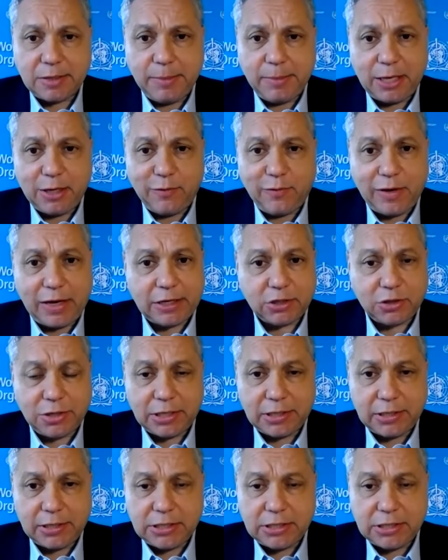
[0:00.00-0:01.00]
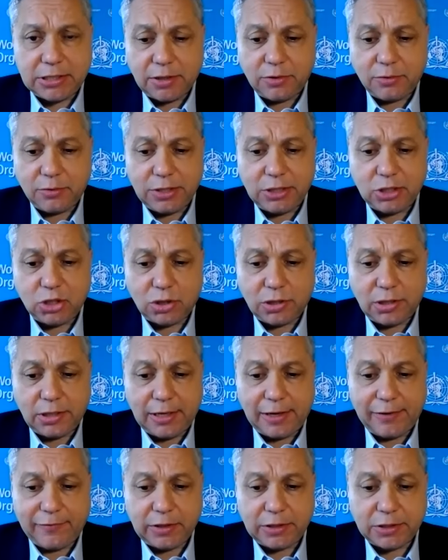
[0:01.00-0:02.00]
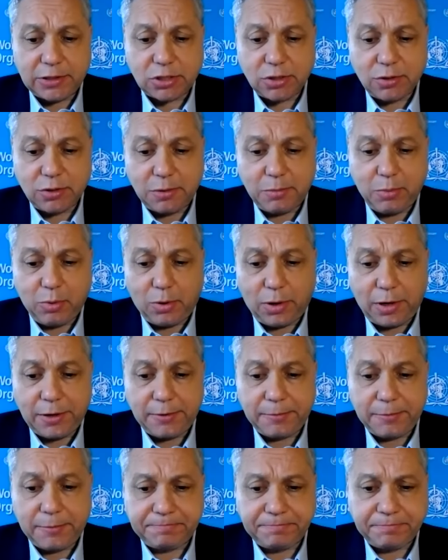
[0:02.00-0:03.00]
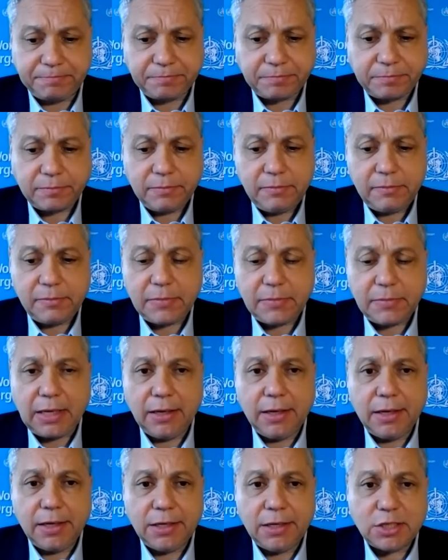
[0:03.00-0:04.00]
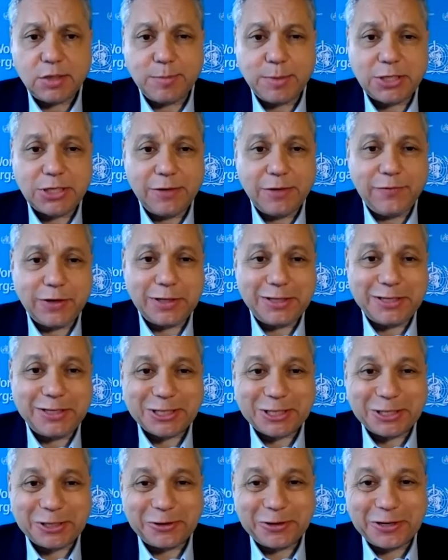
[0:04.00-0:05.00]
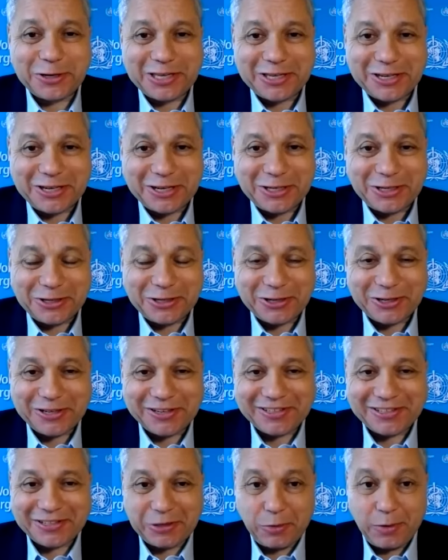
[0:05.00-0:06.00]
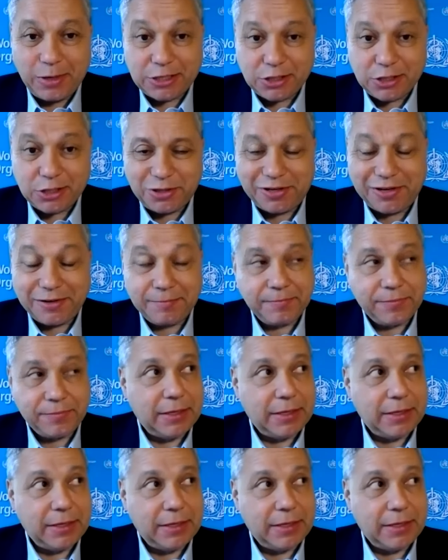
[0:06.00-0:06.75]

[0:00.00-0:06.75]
manufacturing, at least on the regional level, is so important. Specifically zeroing in on your question.